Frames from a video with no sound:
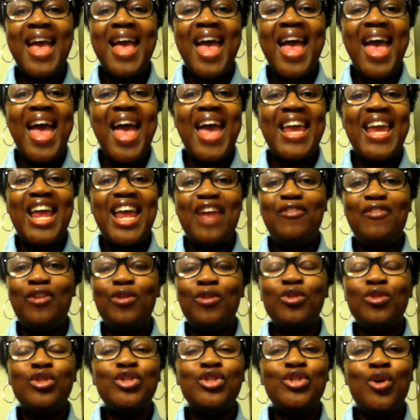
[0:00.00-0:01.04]
And I felt
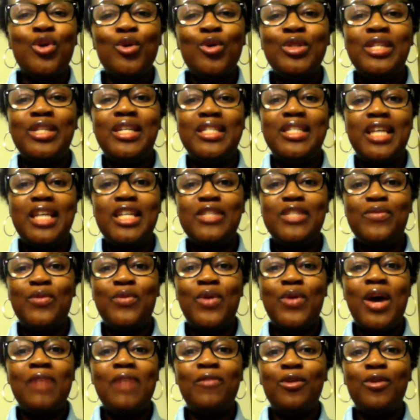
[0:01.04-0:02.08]
so successful. I
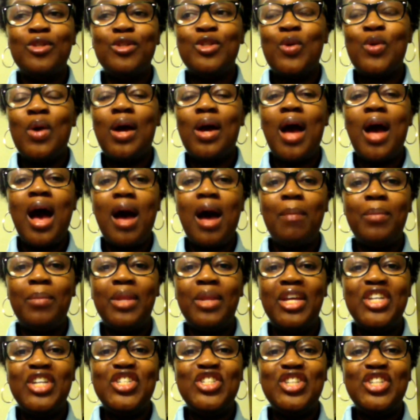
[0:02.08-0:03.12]
felt so
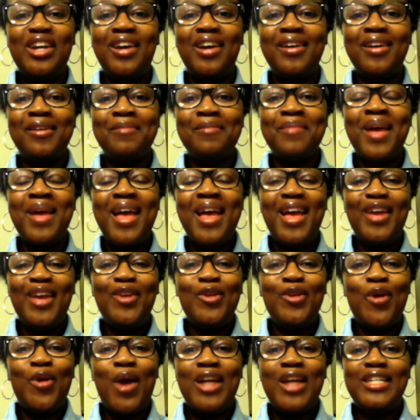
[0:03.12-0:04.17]
accomplished.
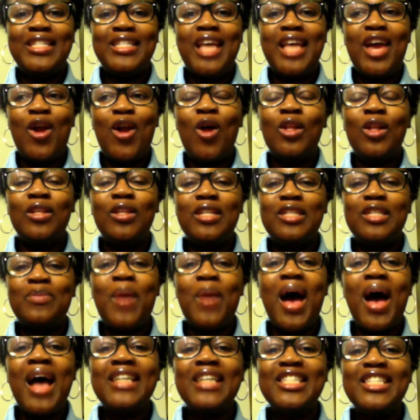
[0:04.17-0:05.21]
I just had all of this
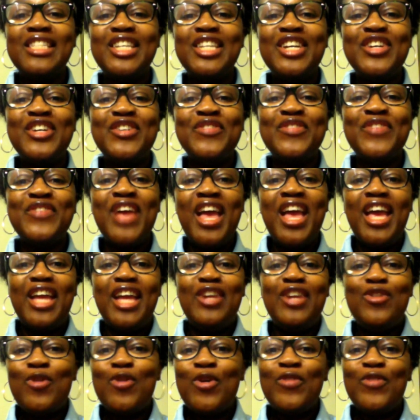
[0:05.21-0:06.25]
positive
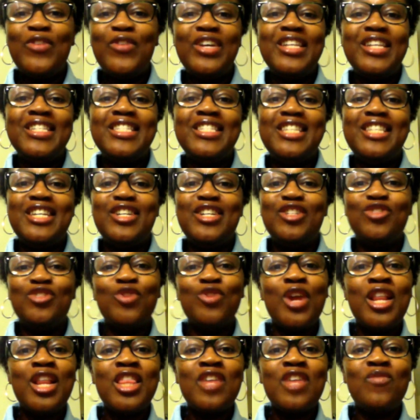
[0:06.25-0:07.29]
endorphins and
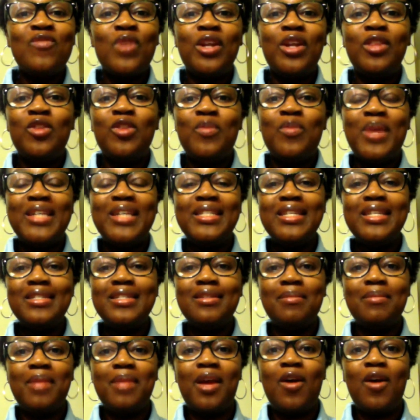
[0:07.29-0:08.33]
adrenaline running through my system.
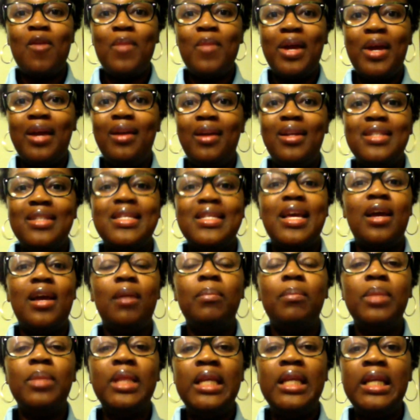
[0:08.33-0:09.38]
Like, oh my goodness, I
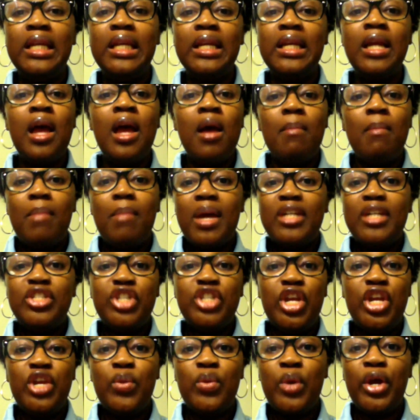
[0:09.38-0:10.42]
completed my
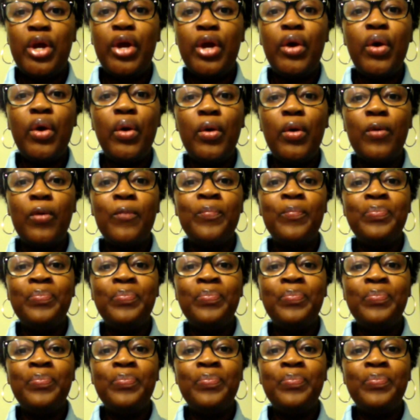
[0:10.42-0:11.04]
January goal.